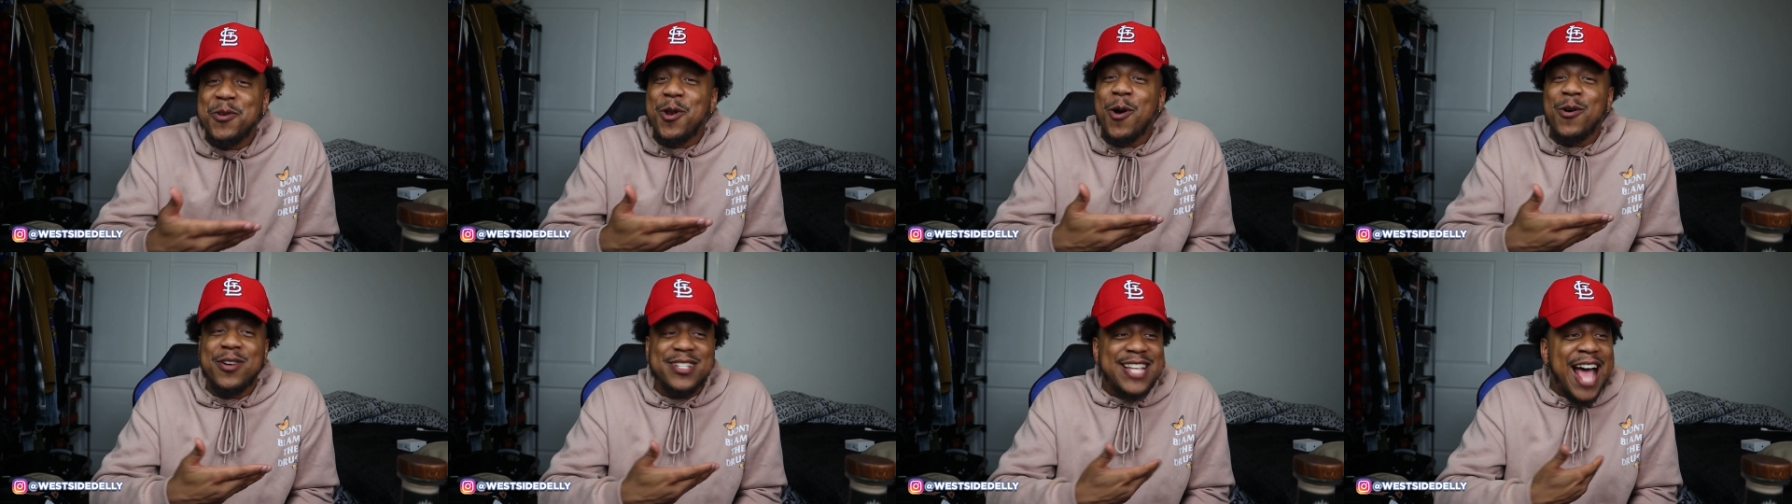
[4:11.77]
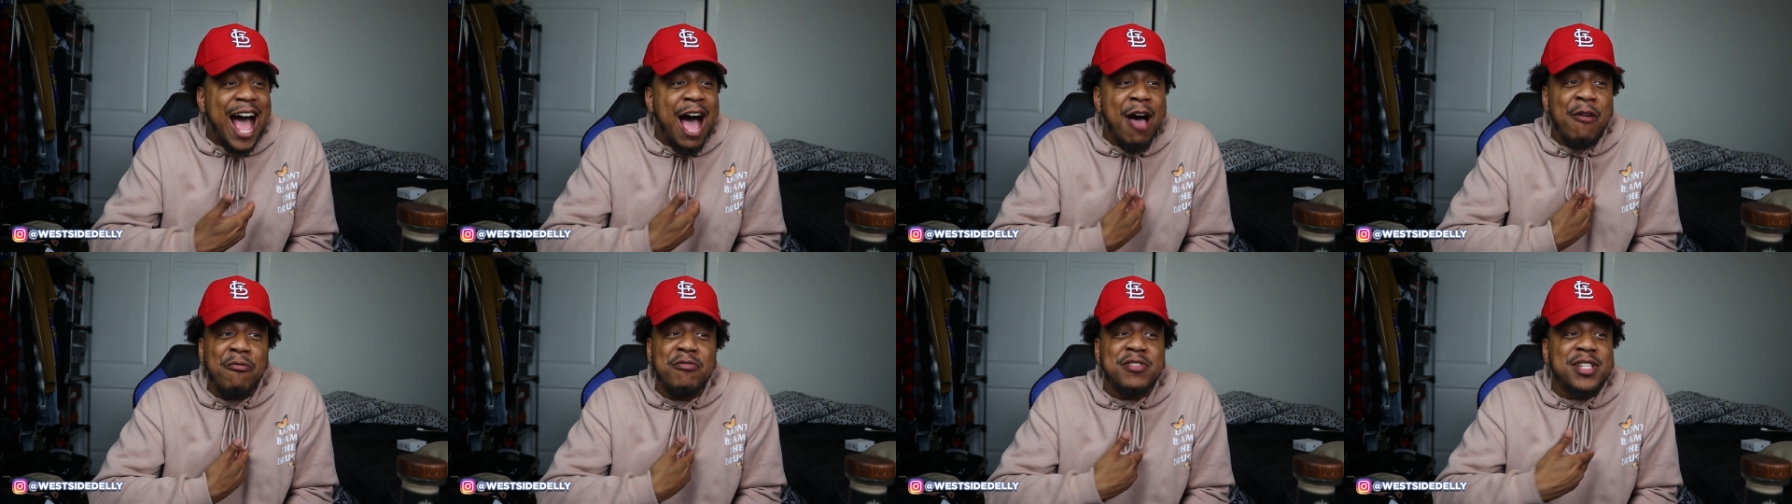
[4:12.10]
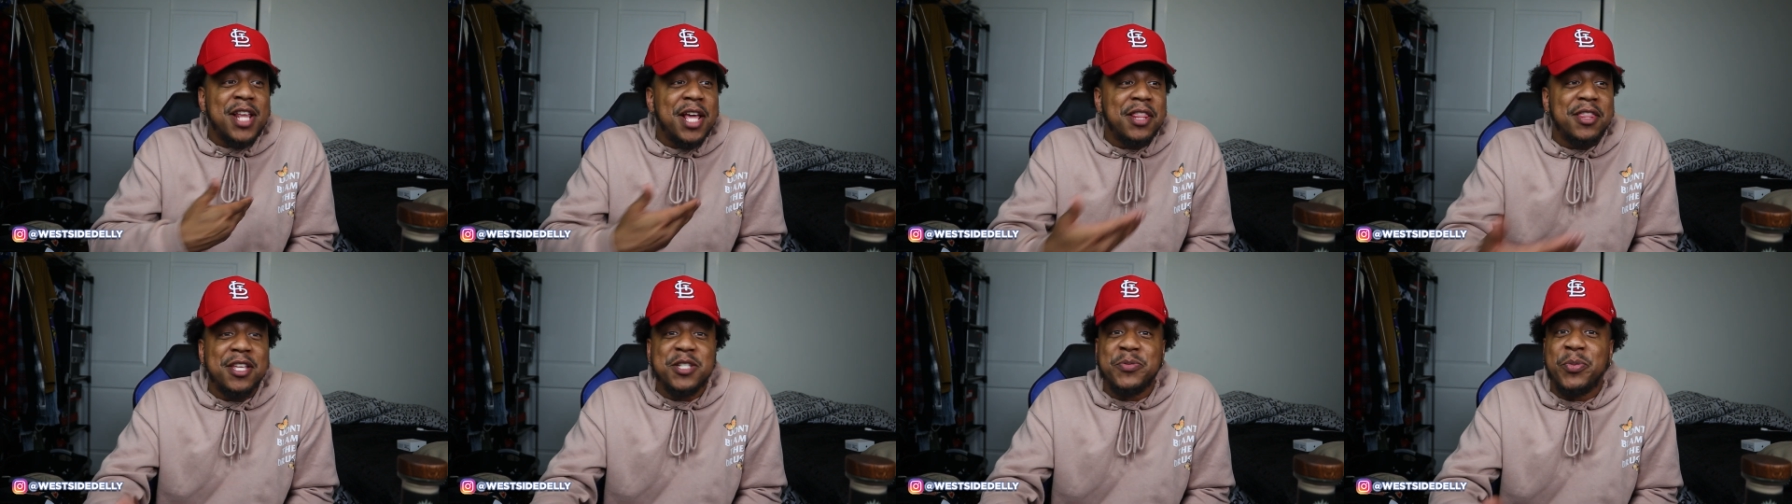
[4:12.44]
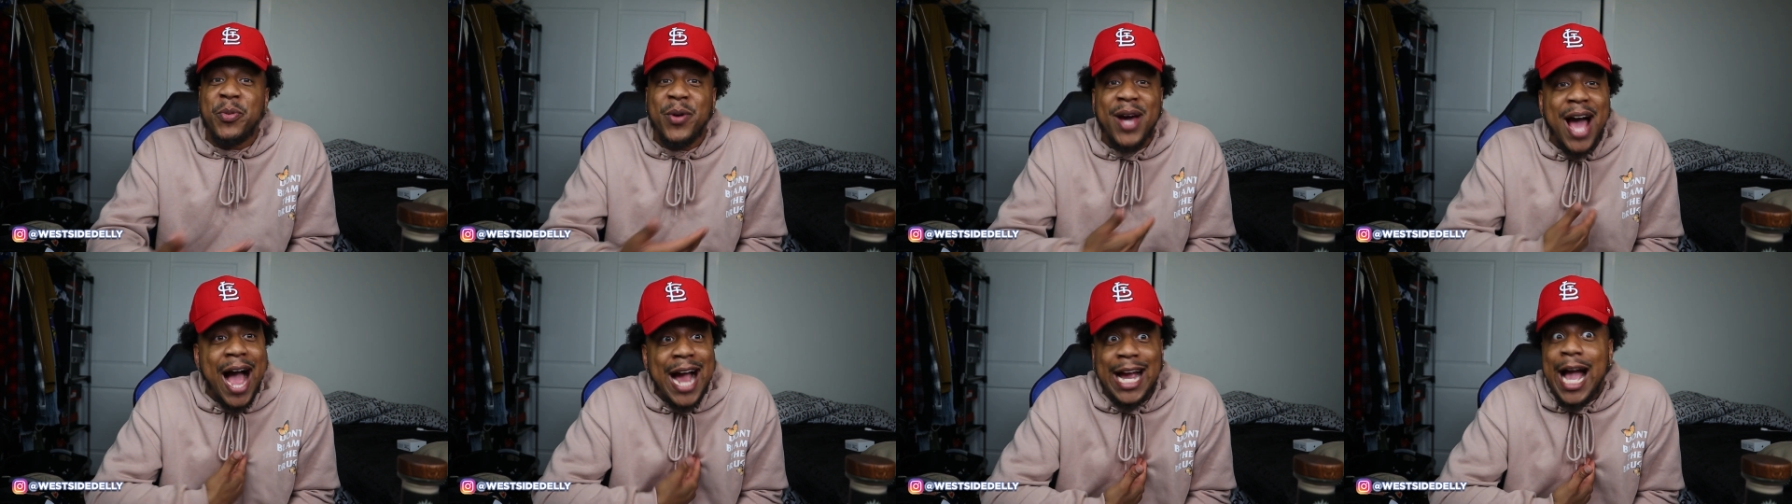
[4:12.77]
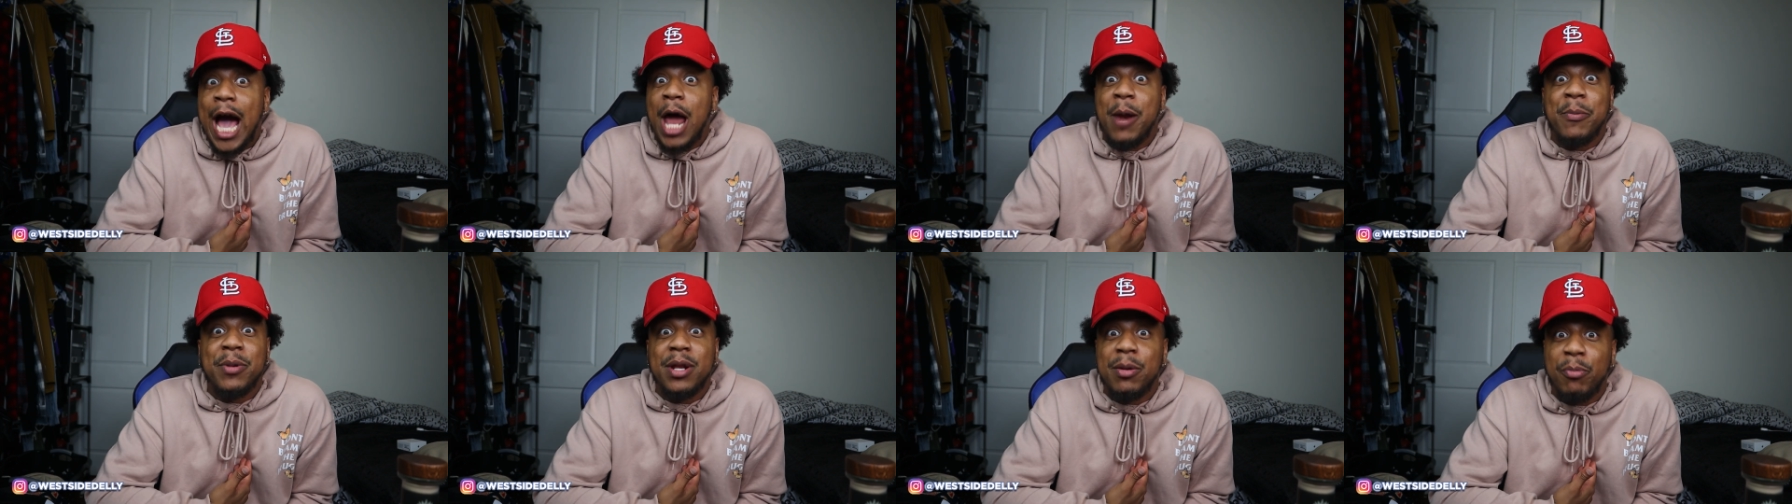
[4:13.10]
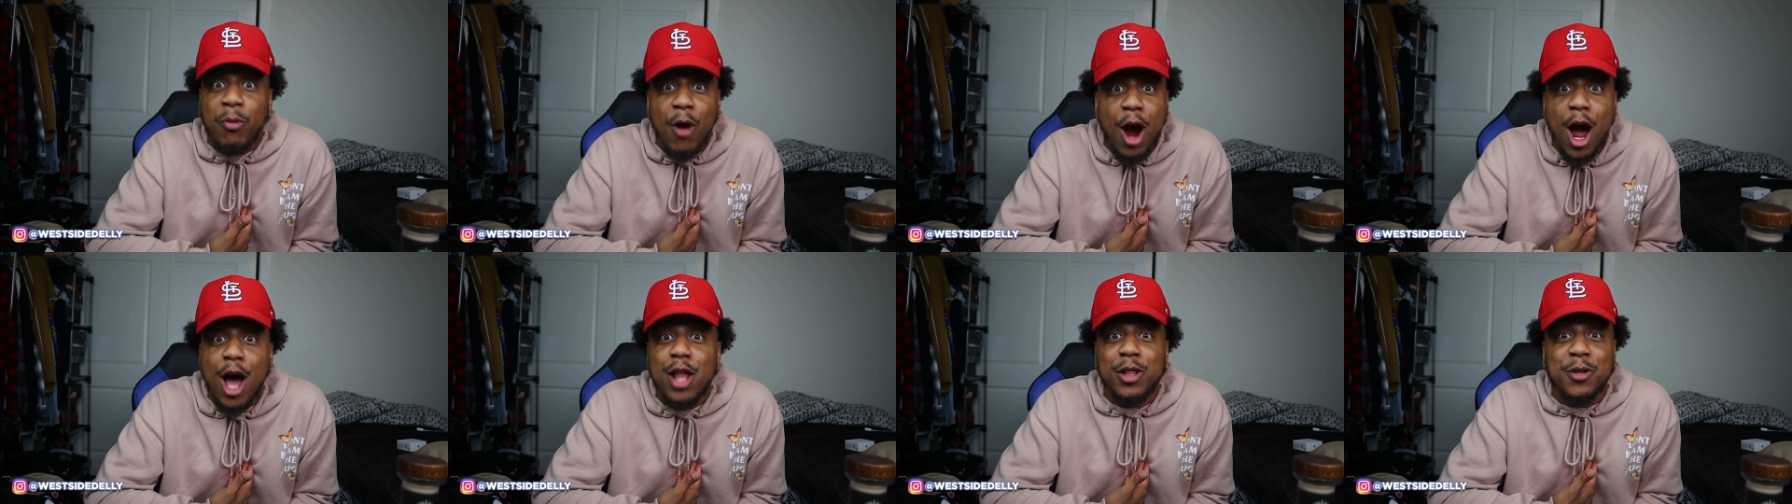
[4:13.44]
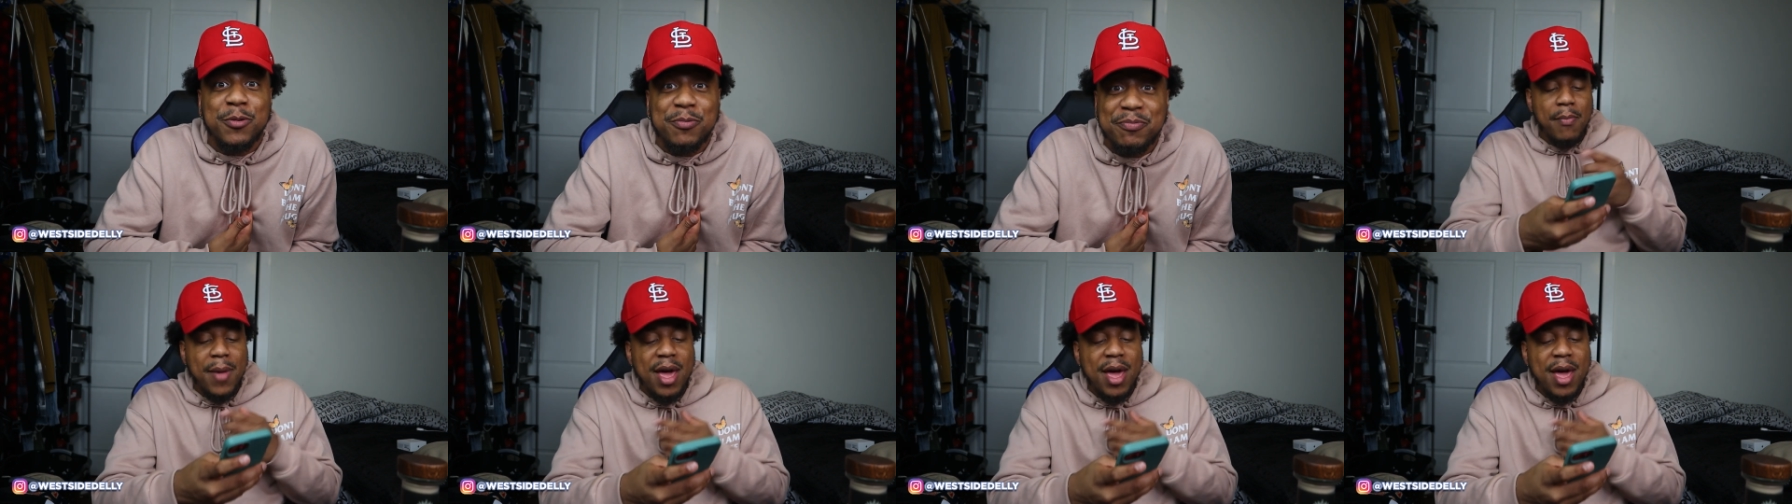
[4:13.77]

you know, because obviously at this point, I gotta be the problem.